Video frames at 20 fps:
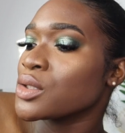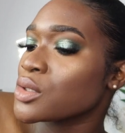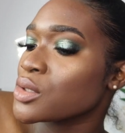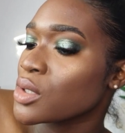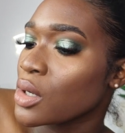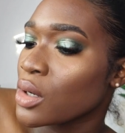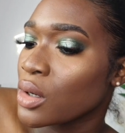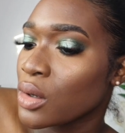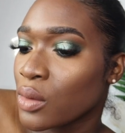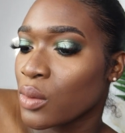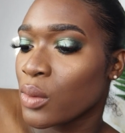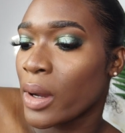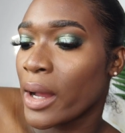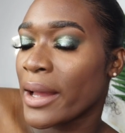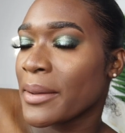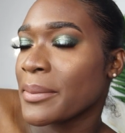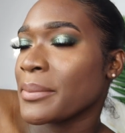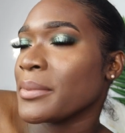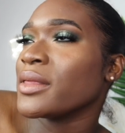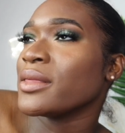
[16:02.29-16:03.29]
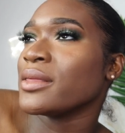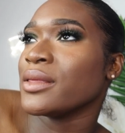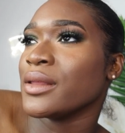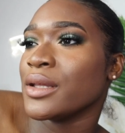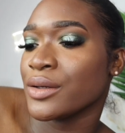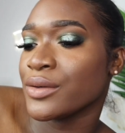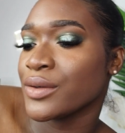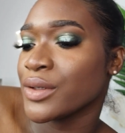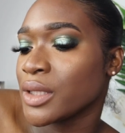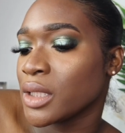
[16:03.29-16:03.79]
So I'm
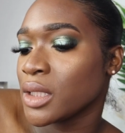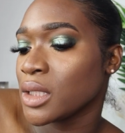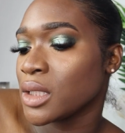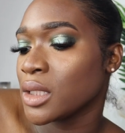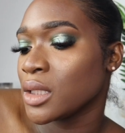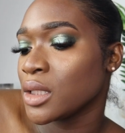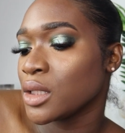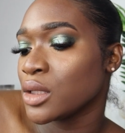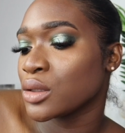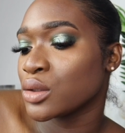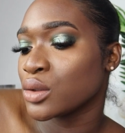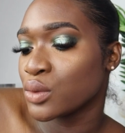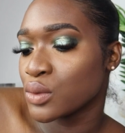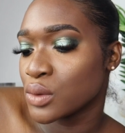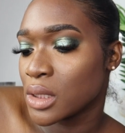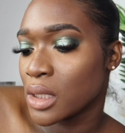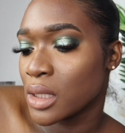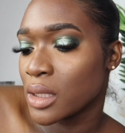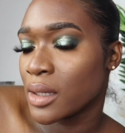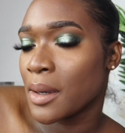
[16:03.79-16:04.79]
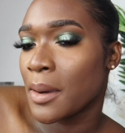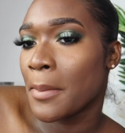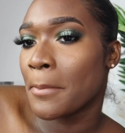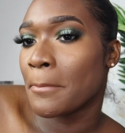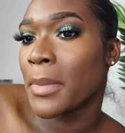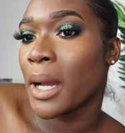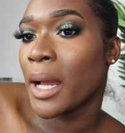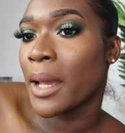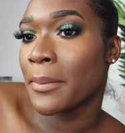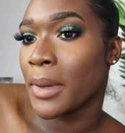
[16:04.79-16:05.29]
literally
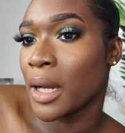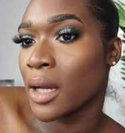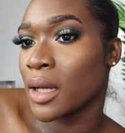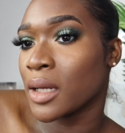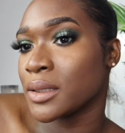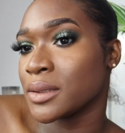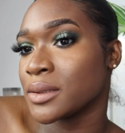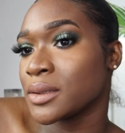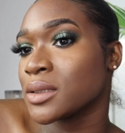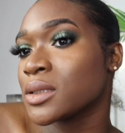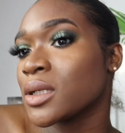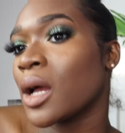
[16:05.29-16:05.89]
losing my mind.